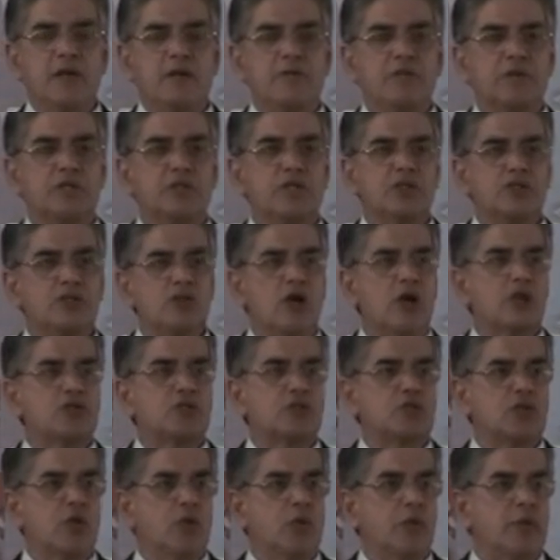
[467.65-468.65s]
which is not
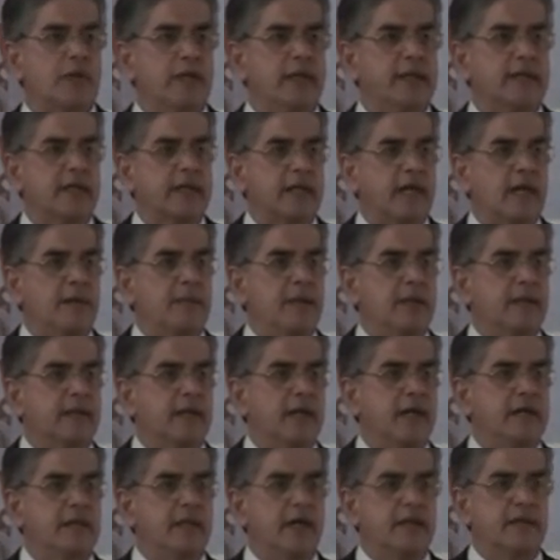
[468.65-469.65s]
so in
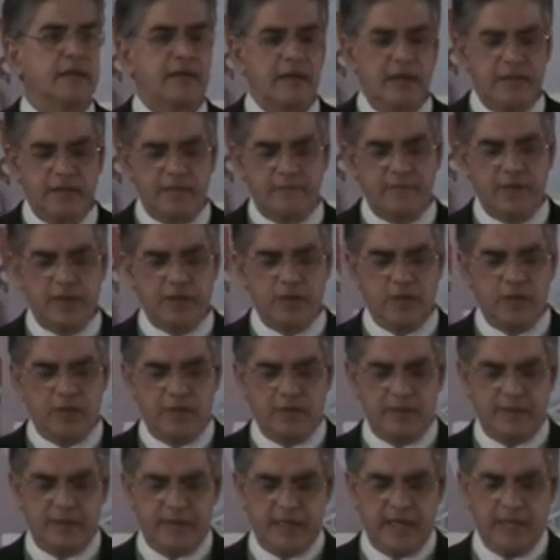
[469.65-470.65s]
the regular
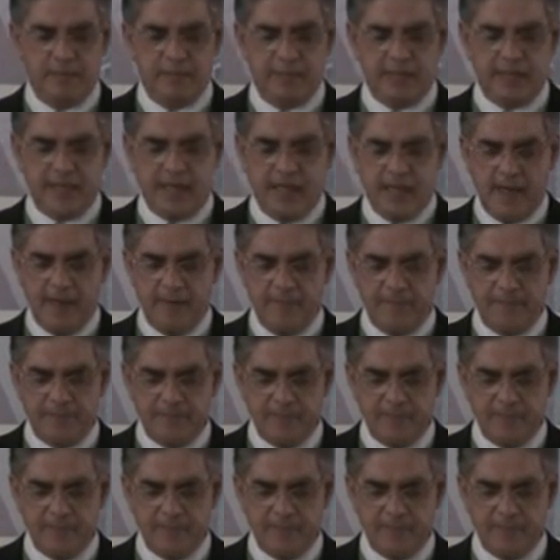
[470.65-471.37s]
cable tie.